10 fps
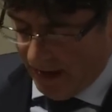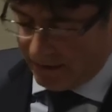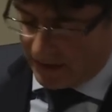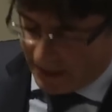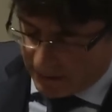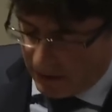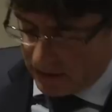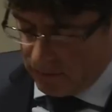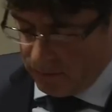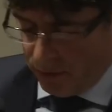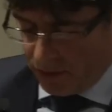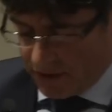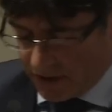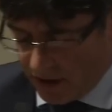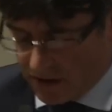and the Catalan
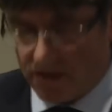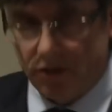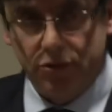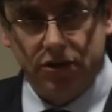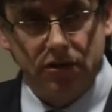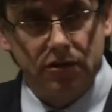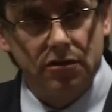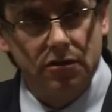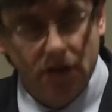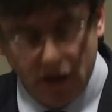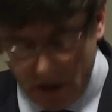political institutions.